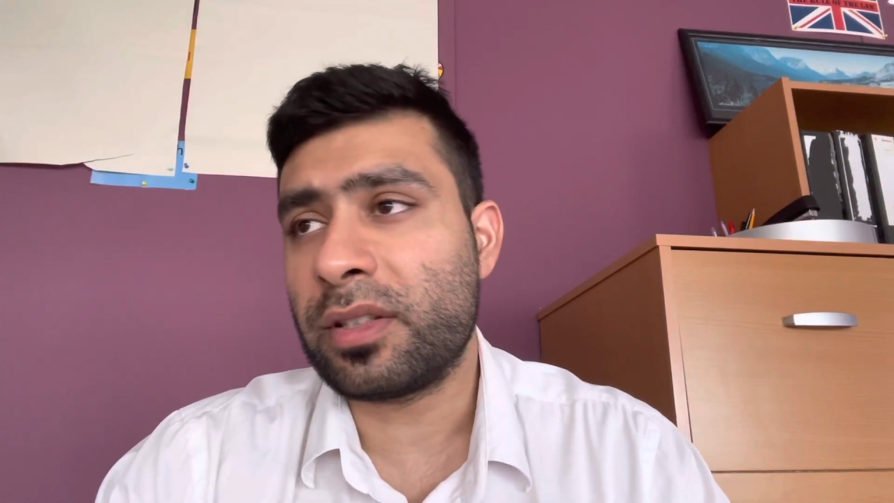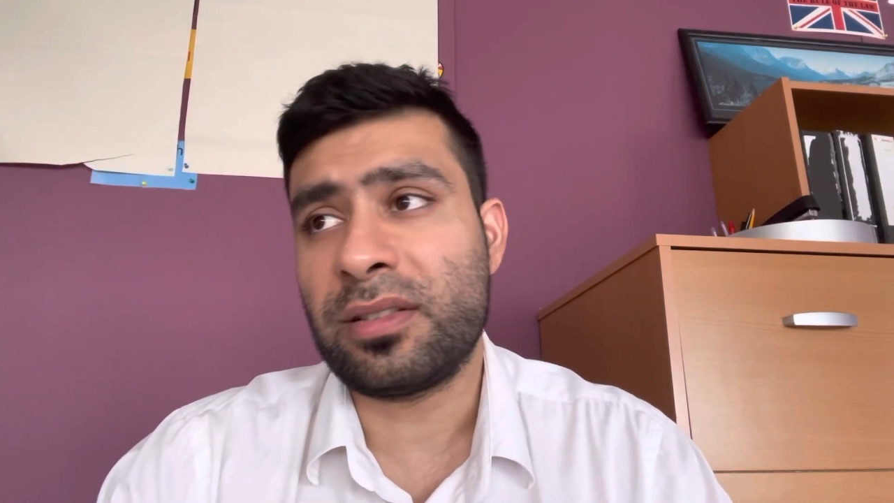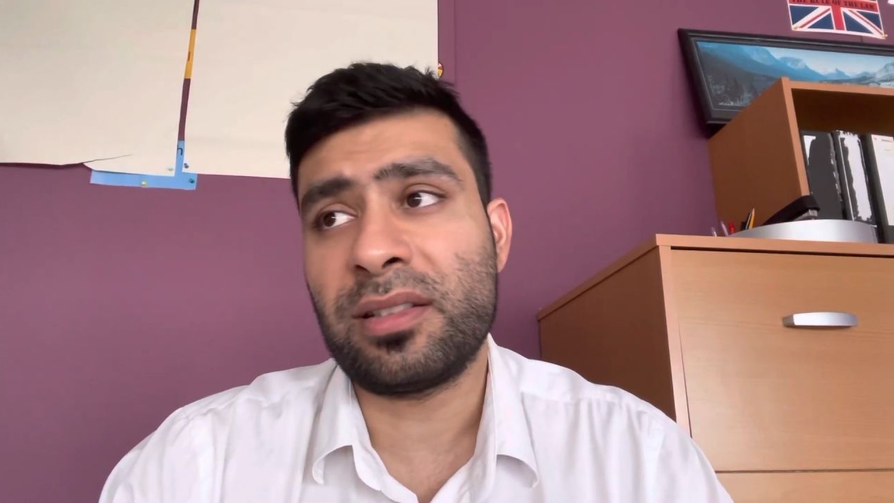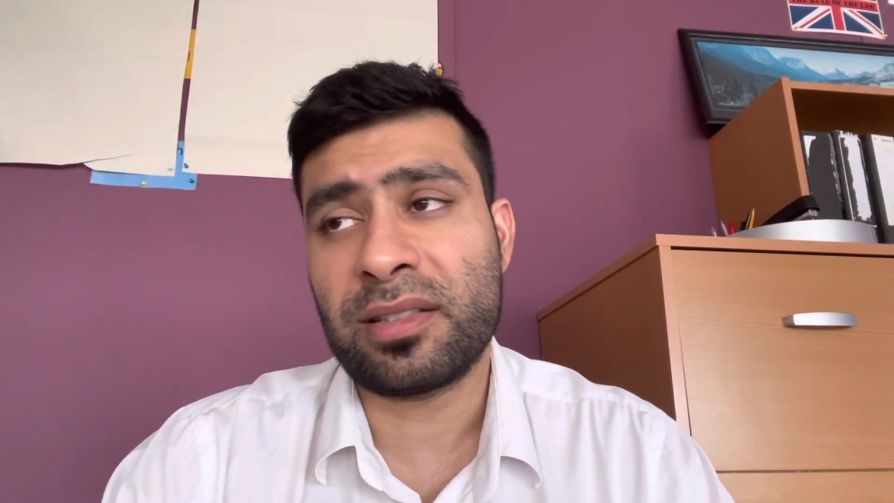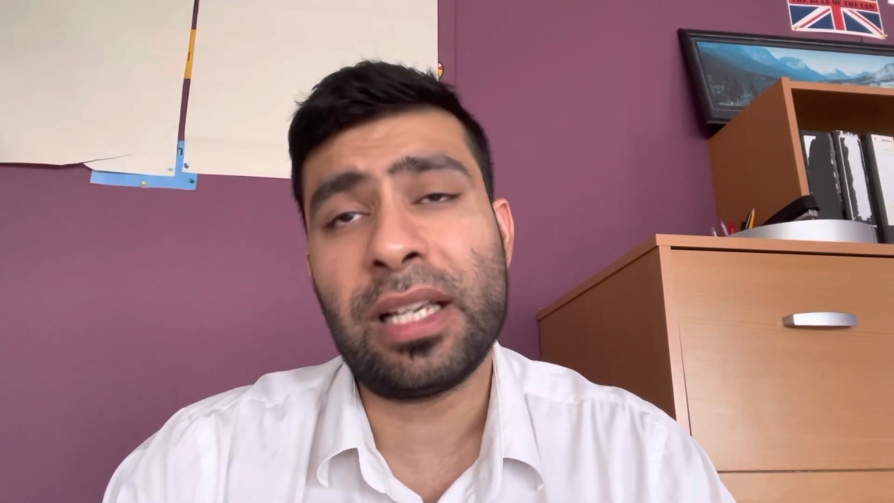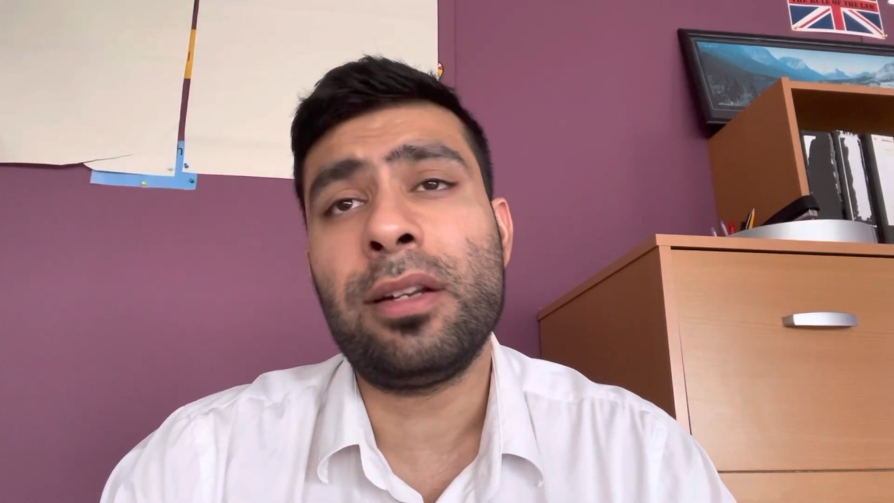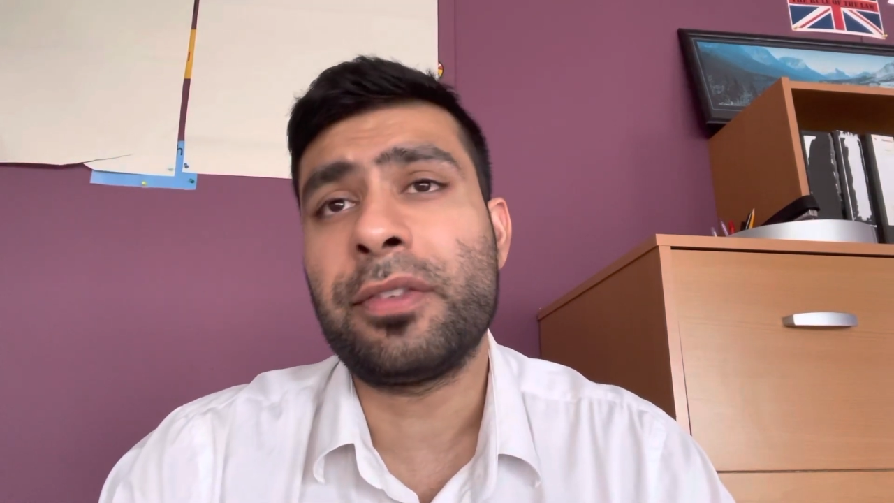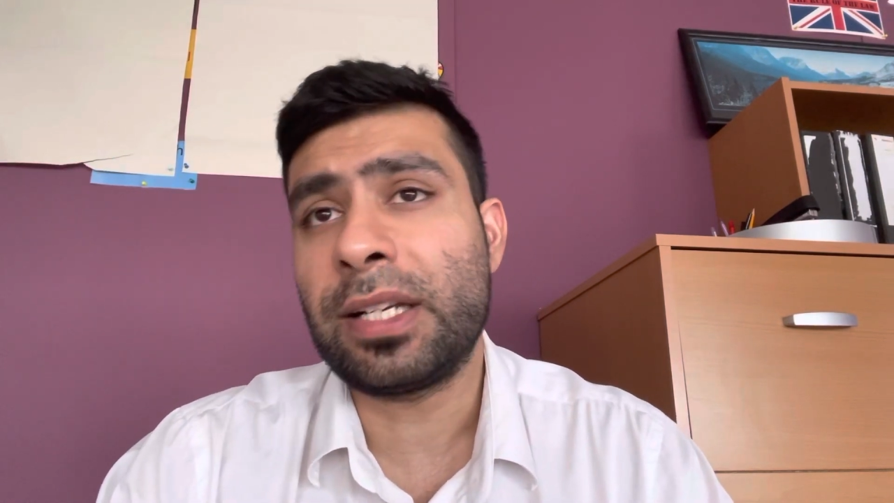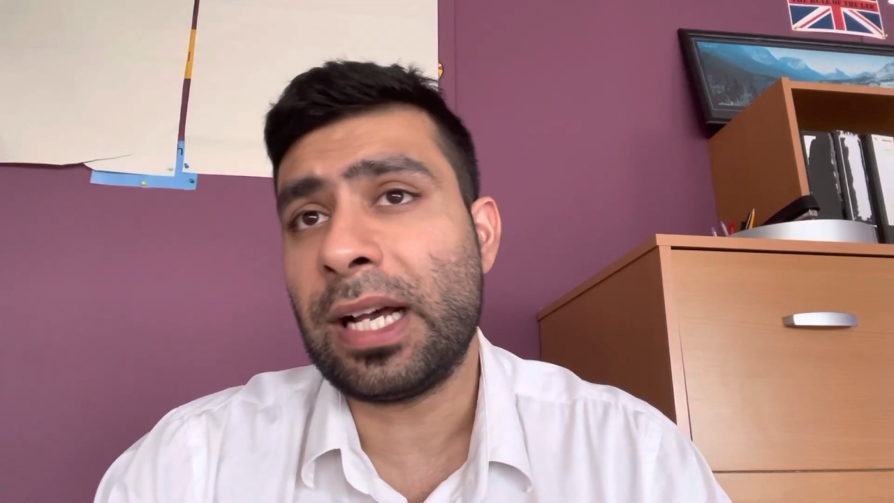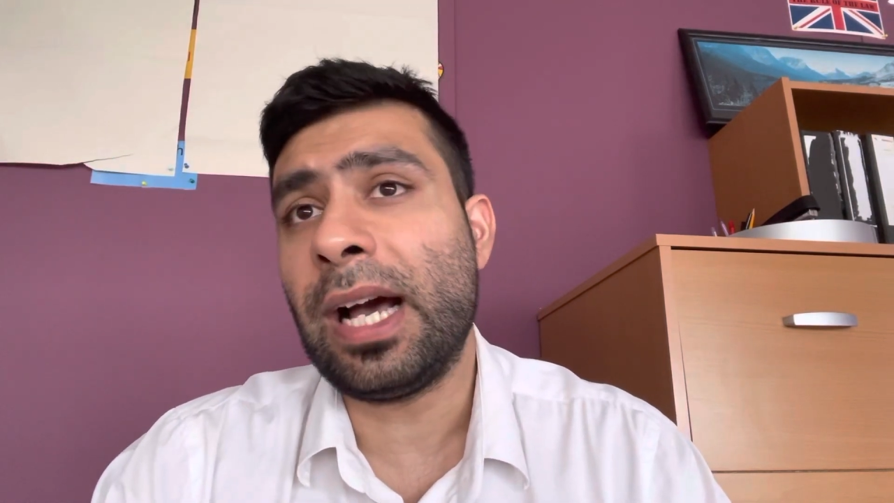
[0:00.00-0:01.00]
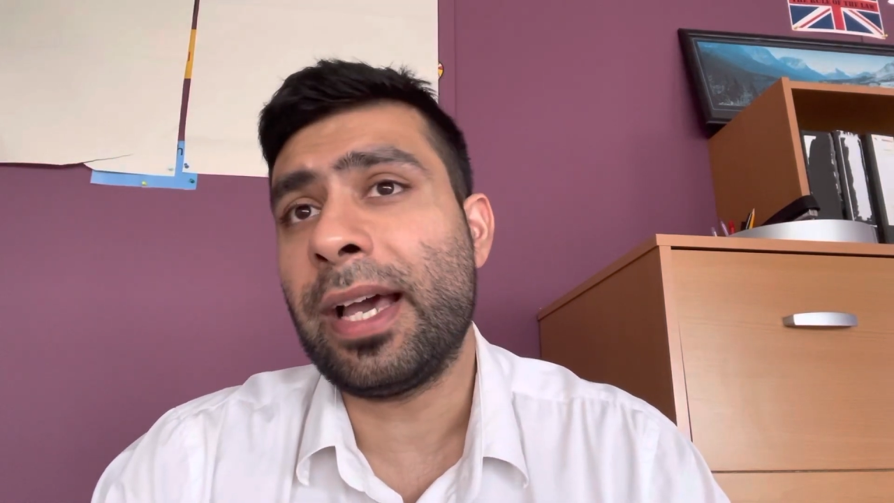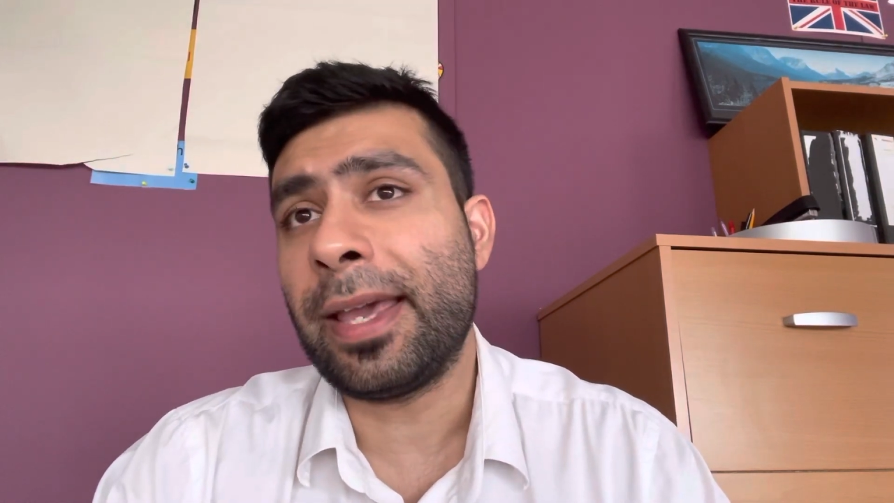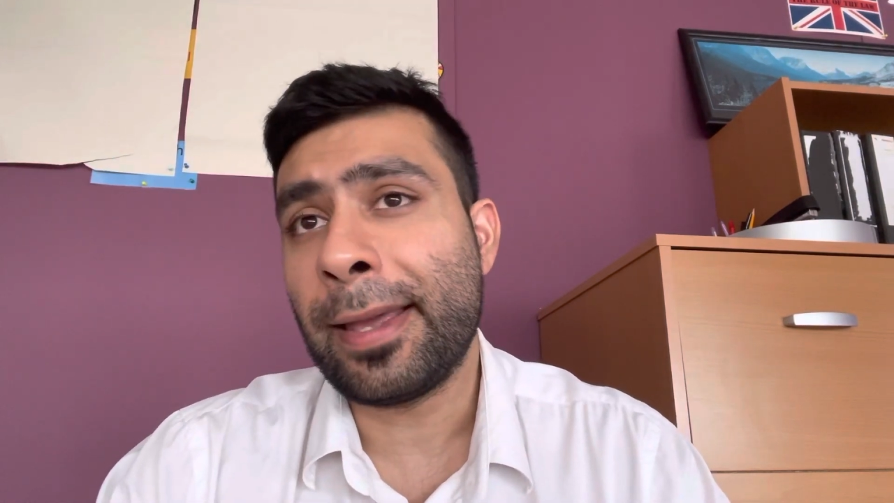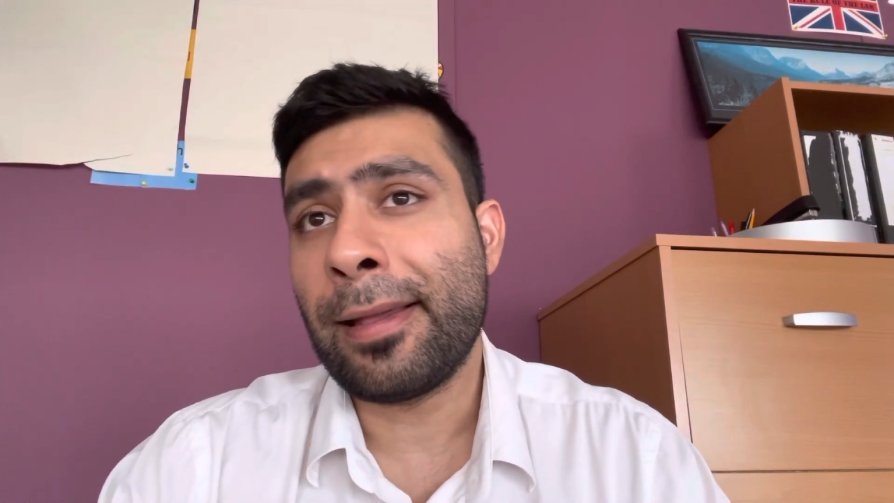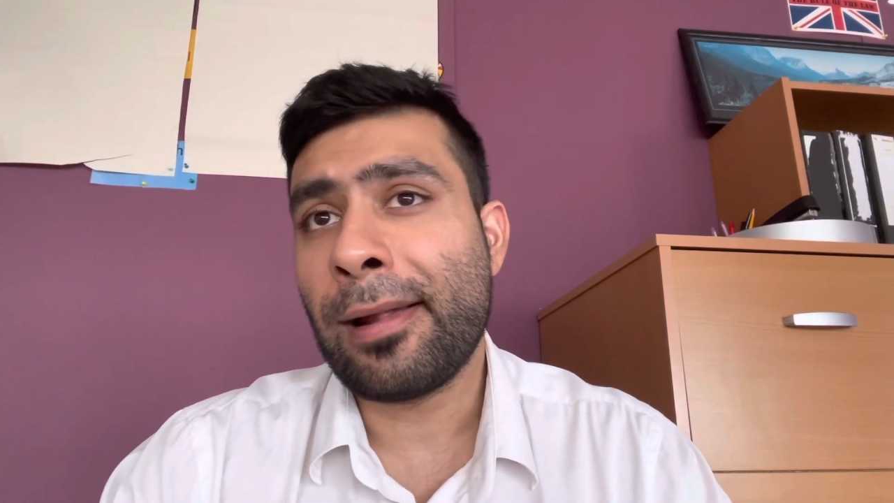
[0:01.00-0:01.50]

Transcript: It's the skill of the guy.